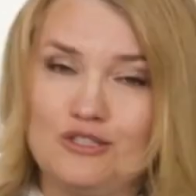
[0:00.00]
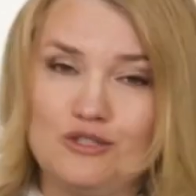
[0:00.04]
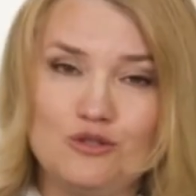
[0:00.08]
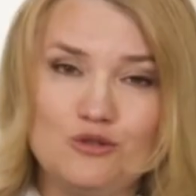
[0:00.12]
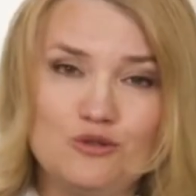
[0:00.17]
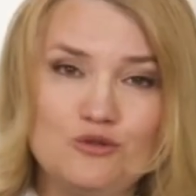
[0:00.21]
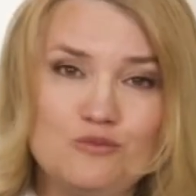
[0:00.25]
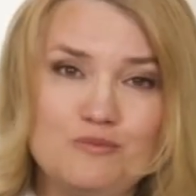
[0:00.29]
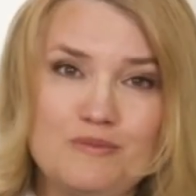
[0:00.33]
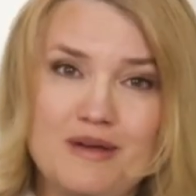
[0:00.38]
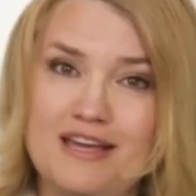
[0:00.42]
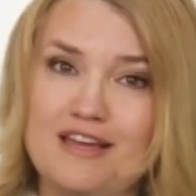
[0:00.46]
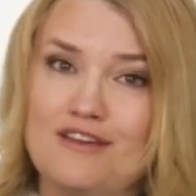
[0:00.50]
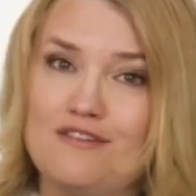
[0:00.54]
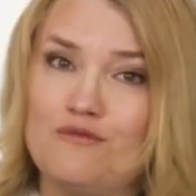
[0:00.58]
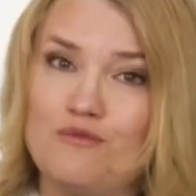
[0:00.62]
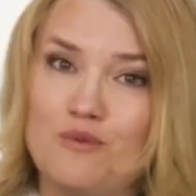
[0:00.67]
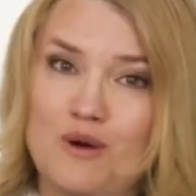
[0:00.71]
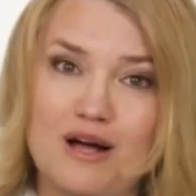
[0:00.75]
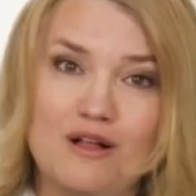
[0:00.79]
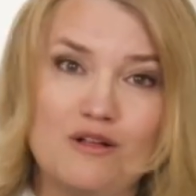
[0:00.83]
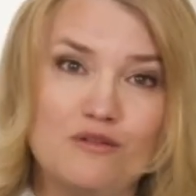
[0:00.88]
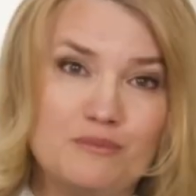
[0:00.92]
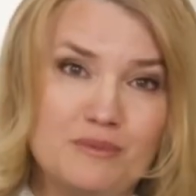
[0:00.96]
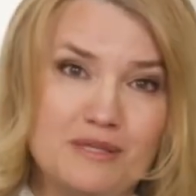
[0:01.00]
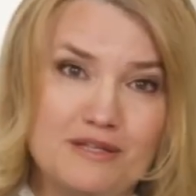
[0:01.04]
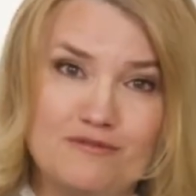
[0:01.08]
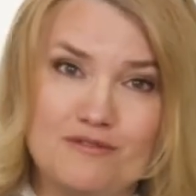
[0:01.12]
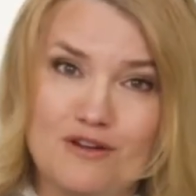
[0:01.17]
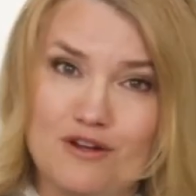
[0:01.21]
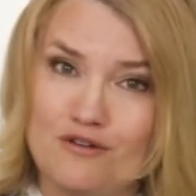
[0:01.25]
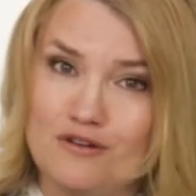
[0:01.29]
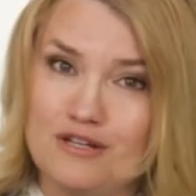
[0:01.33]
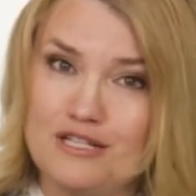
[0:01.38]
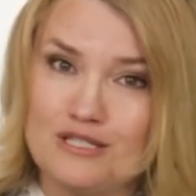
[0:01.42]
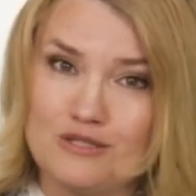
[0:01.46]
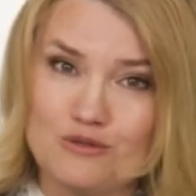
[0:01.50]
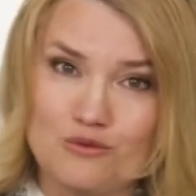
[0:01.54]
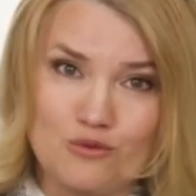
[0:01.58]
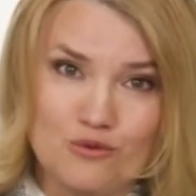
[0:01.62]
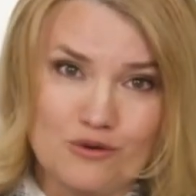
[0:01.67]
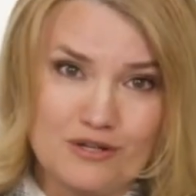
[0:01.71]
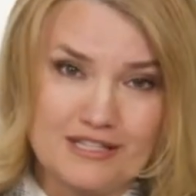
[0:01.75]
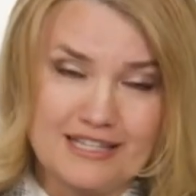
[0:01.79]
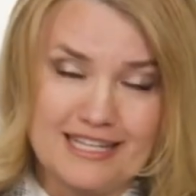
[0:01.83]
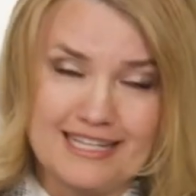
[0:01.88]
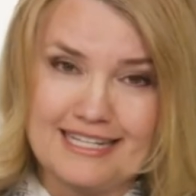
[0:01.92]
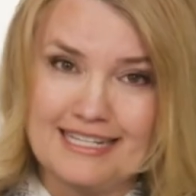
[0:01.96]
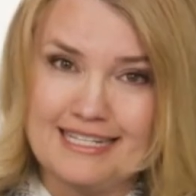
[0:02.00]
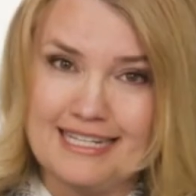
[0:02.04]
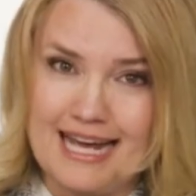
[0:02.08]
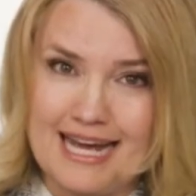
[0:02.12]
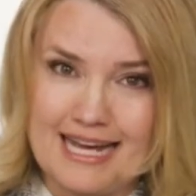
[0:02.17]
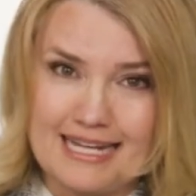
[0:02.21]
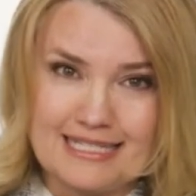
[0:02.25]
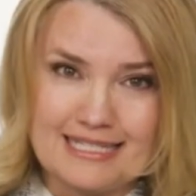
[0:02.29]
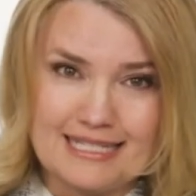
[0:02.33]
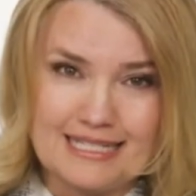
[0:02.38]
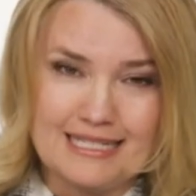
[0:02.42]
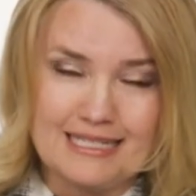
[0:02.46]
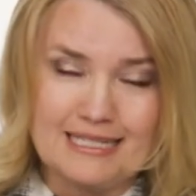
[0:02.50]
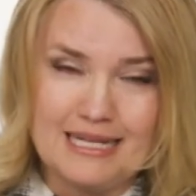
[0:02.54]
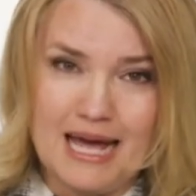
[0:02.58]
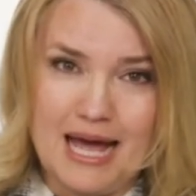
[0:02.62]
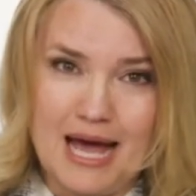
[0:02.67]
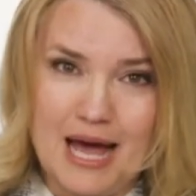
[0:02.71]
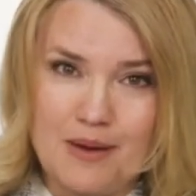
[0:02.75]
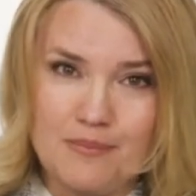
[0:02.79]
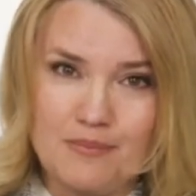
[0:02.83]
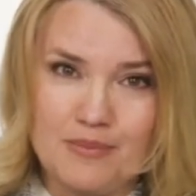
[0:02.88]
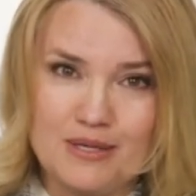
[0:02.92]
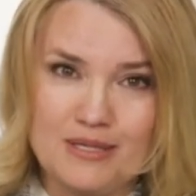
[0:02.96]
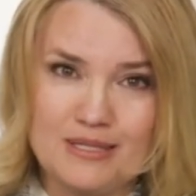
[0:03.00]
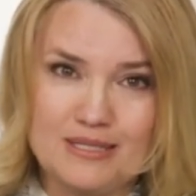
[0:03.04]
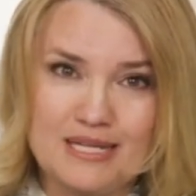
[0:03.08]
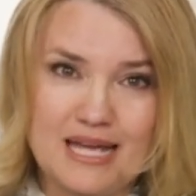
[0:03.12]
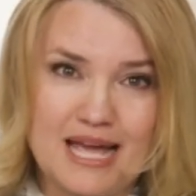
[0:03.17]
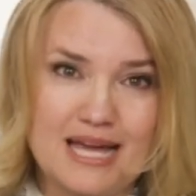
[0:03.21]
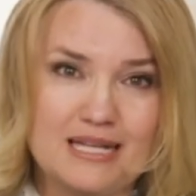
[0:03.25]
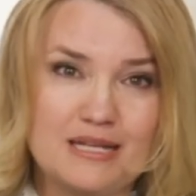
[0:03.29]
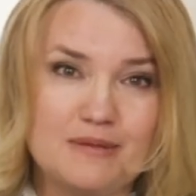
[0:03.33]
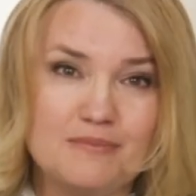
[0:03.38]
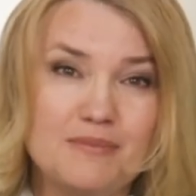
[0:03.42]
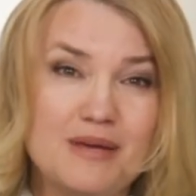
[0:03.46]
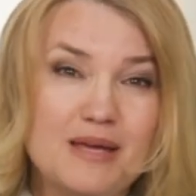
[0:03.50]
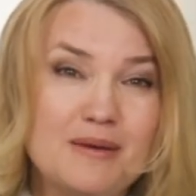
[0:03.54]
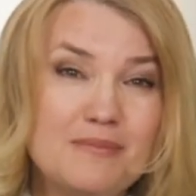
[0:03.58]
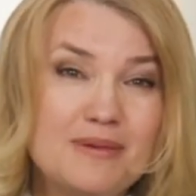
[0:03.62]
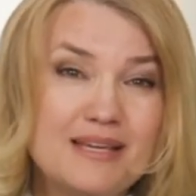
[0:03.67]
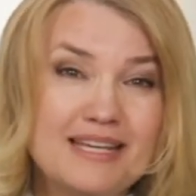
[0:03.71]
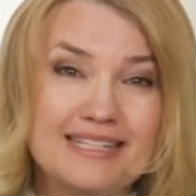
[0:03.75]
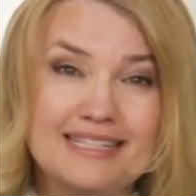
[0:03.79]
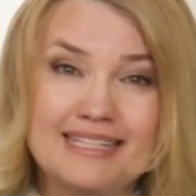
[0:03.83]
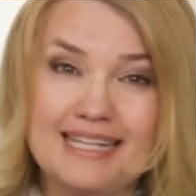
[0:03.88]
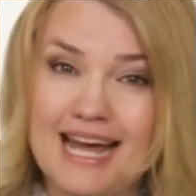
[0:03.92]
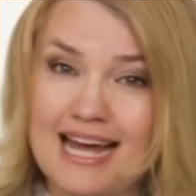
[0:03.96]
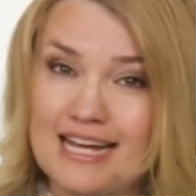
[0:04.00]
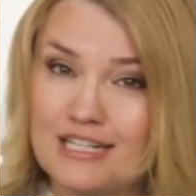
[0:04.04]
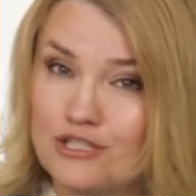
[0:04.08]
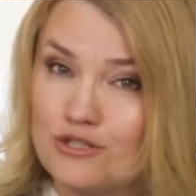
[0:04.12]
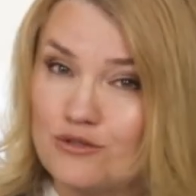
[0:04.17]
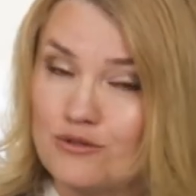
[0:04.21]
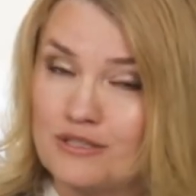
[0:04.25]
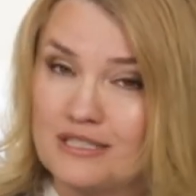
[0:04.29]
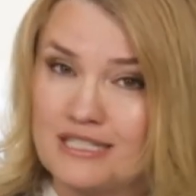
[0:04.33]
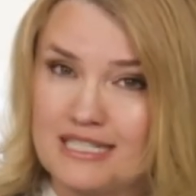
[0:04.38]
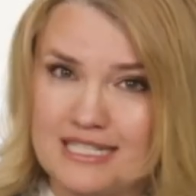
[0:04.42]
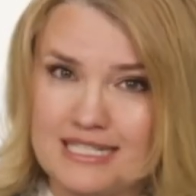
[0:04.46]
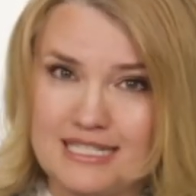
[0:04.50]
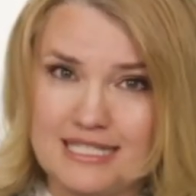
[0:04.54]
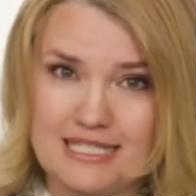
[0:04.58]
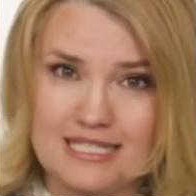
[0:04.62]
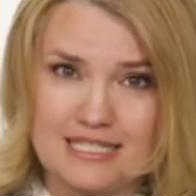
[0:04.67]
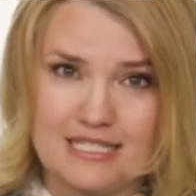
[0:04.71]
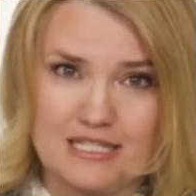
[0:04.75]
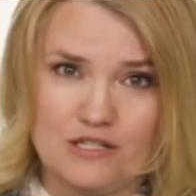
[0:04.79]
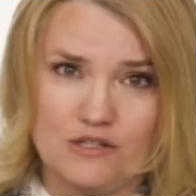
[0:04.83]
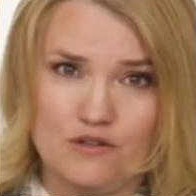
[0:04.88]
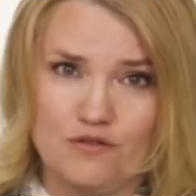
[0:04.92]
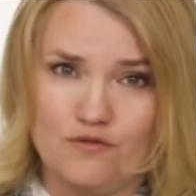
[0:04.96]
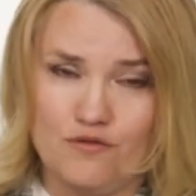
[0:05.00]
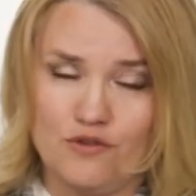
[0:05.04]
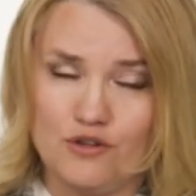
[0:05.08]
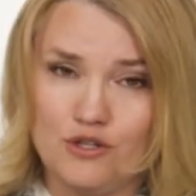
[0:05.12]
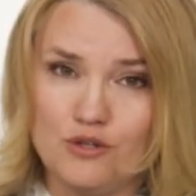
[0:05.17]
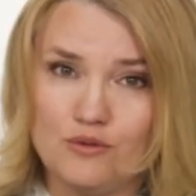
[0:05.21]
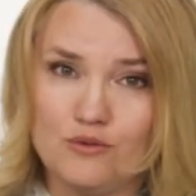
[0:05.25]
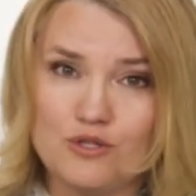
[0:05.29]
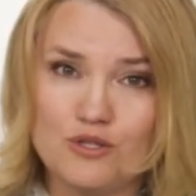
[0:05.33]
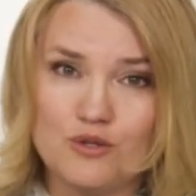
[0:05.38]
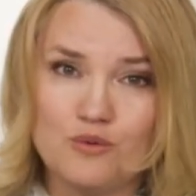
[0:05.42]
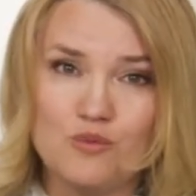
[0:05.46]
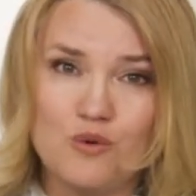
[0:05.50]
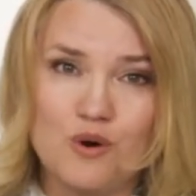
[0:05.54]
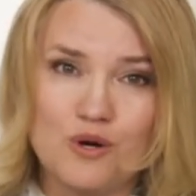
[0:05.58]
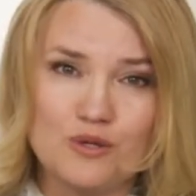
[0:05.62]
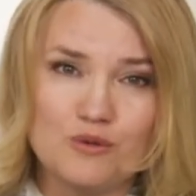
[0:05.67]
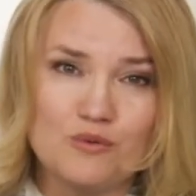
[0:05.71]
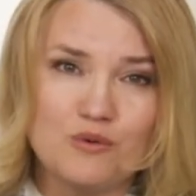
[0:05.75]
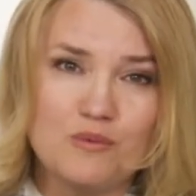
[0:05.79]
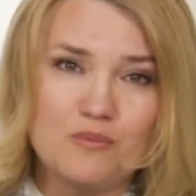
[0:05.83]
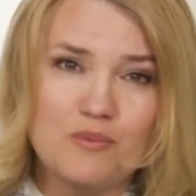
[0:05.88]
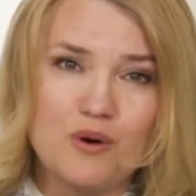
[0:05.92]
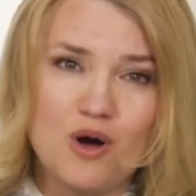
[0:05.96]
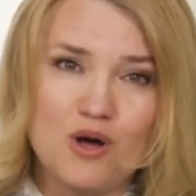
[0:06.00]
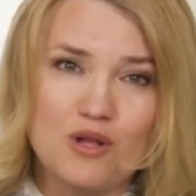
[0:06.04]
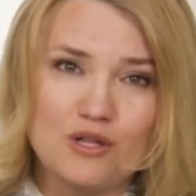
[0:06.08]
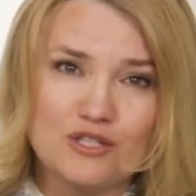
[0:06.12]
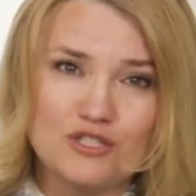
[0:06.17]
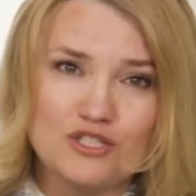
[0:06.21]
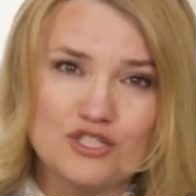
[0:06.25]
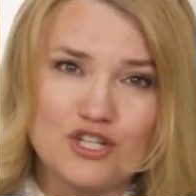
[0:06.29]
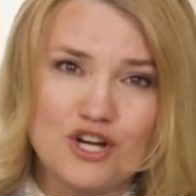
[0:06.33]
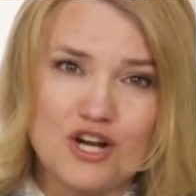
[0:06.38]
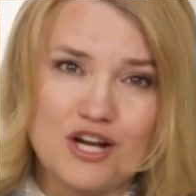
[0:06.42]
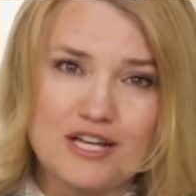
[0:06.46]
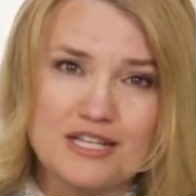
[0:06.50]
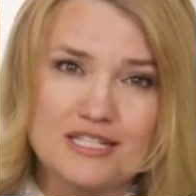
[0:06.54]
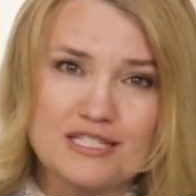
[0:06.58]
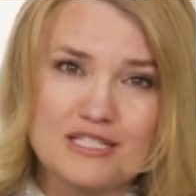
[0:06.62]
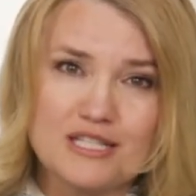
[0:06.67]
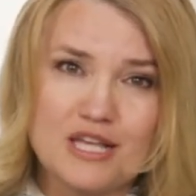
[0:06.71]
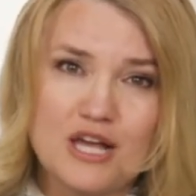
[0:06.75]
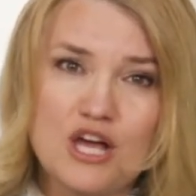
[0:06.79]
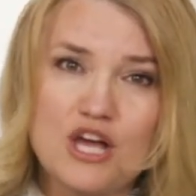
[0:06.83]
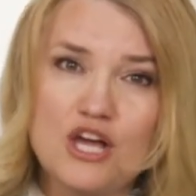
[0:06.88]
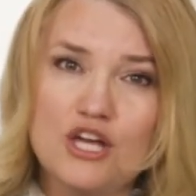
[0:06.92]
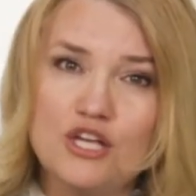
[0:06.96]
You may well be very sorry that an accident happened and it may be a natural instinct for you to want to apologize.